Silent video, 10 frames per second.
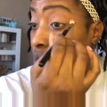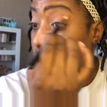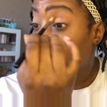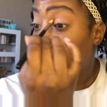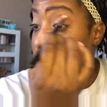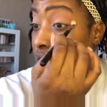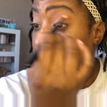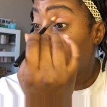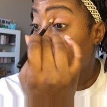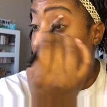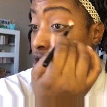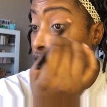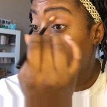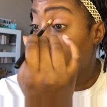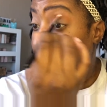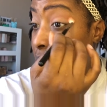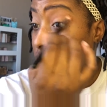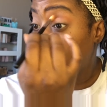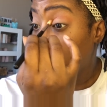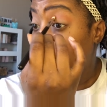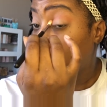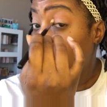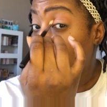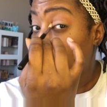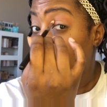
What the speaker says: With the same brush, the same blending brush.